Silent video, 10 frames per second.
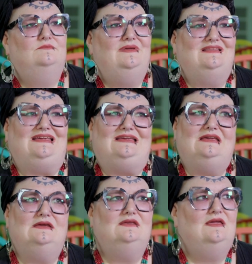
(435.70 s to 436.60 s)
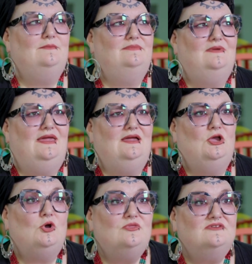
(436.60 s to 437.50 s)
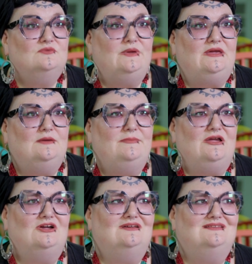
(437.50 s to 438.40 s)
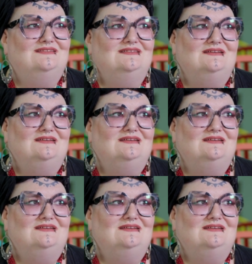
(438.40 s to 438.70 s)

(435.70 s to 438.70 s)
being like, yep, can't go this week because